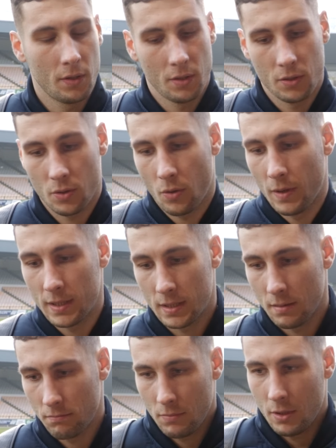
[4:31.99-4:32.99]
There's
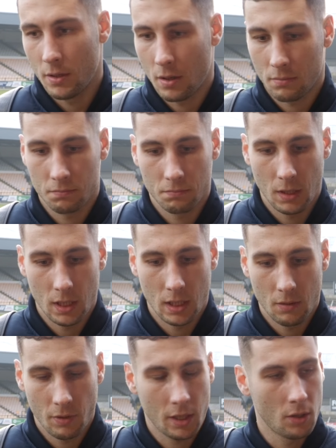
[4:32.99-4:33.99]
always, you know,
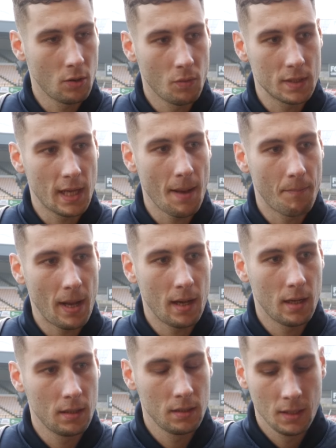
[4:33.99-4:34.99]
uh, we can always get
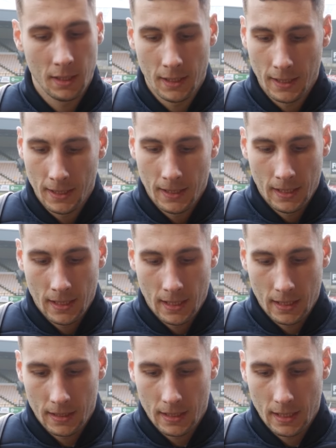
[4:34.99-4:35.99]
better,
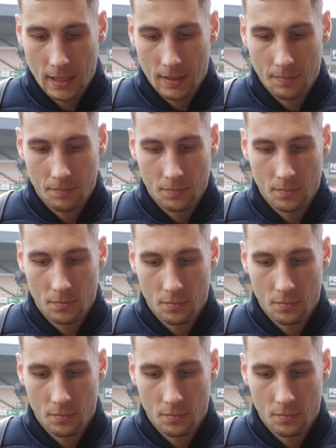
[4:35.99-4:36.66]
and um,